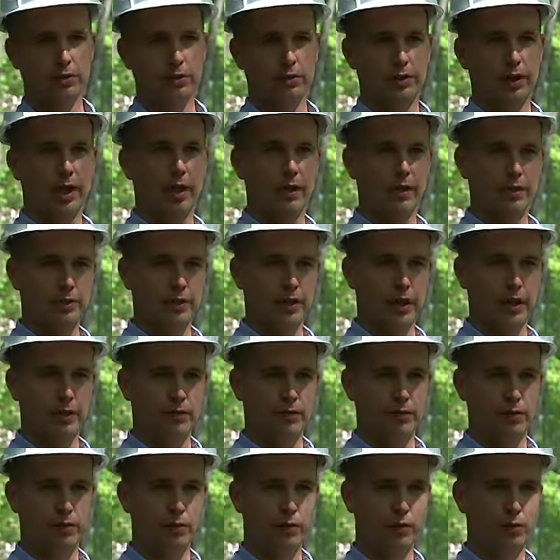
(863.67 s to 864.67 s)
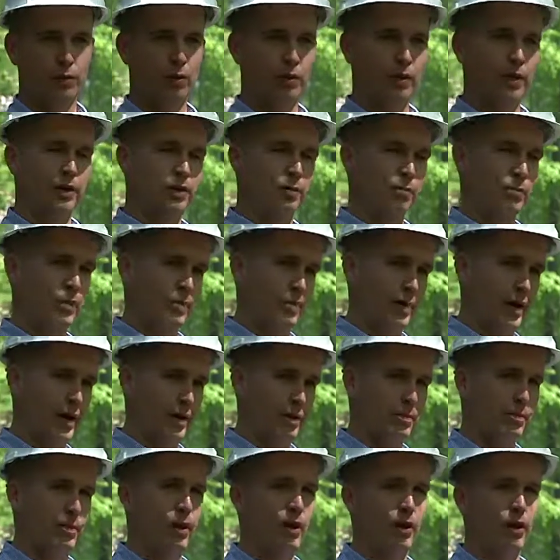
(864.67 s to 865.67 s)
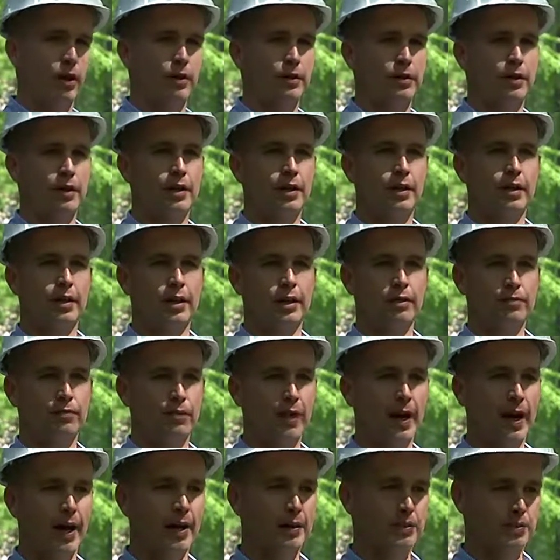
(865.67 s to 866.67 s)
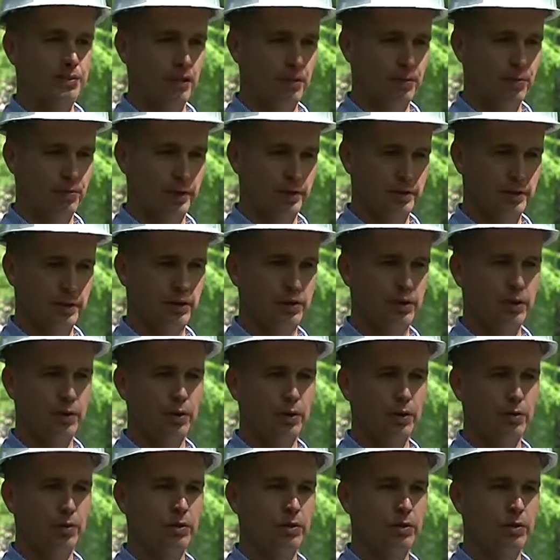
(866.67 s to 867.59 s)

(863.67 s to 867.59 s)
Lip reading: College Avenue or into Peabody Park and find something to do.